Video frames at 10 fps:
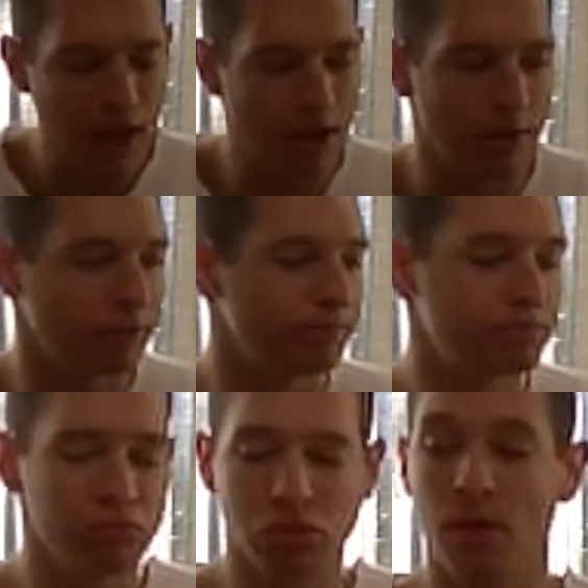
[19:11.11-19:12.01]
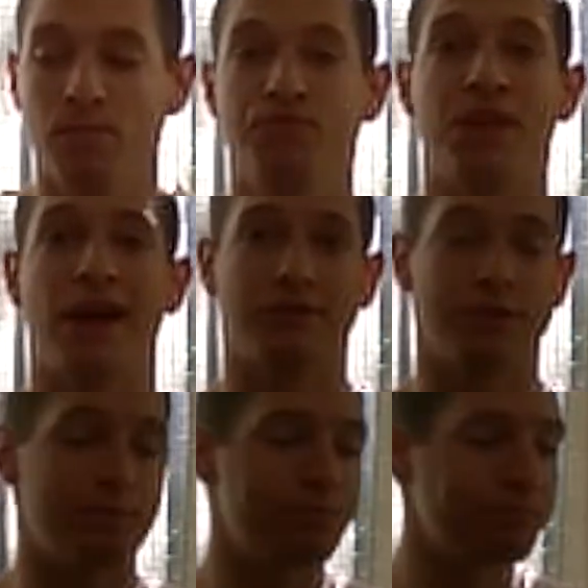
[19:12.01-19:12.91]
Anyway, that is
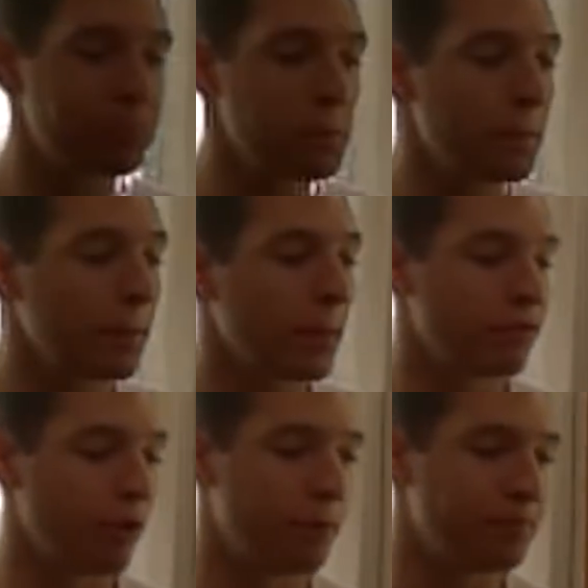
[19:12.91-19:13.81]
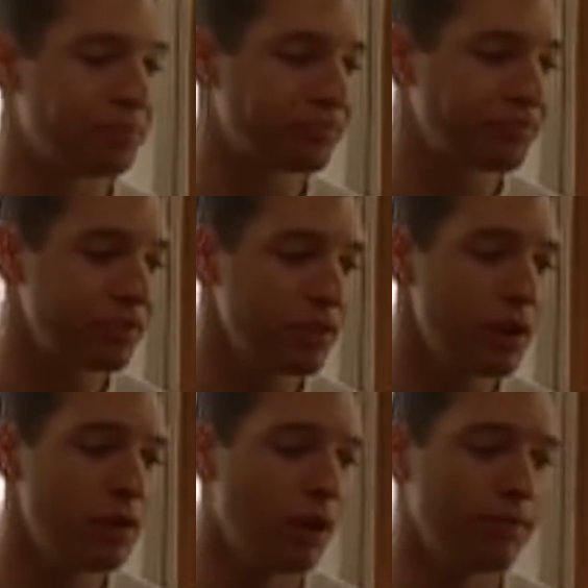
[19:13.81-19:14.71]
good. So,
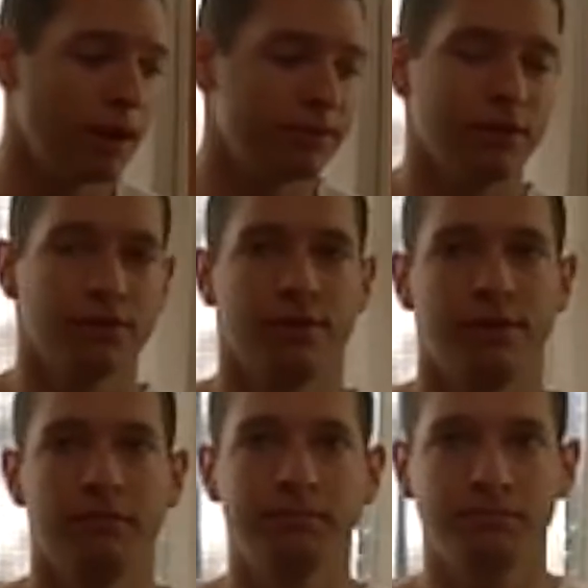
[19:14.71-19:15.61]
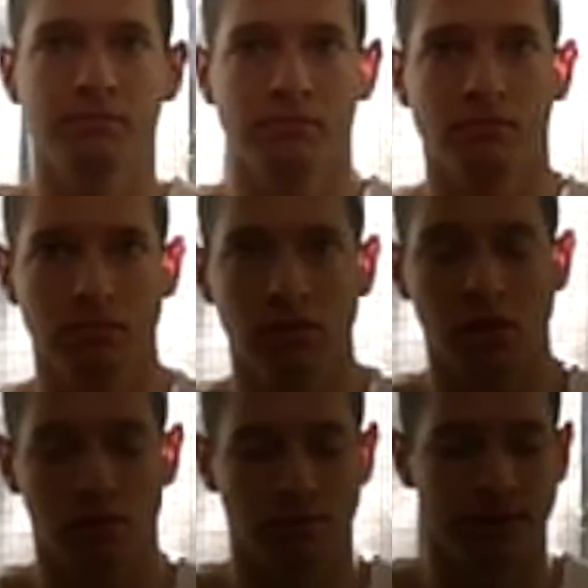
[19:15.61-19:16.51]
non-fat sour cream,
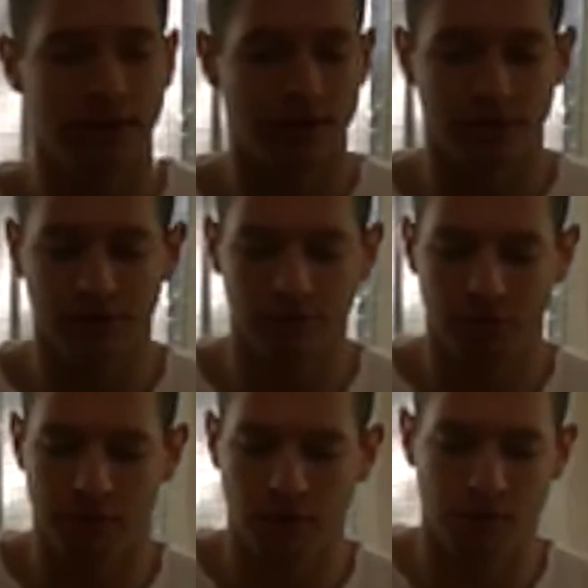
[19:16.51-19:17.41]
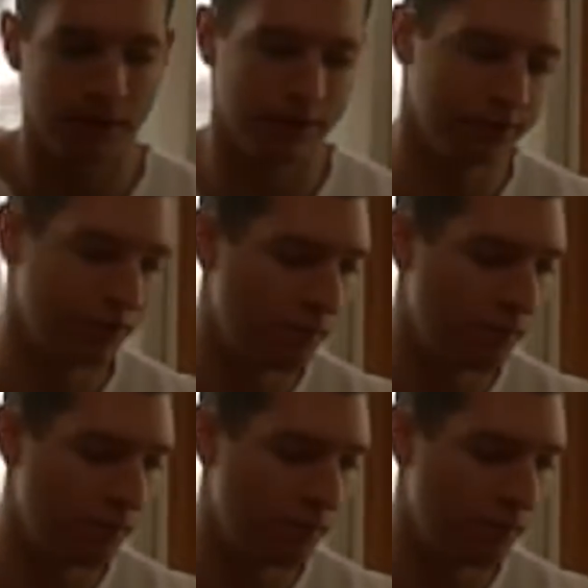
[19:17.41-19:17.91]
really good to use with miracle berries.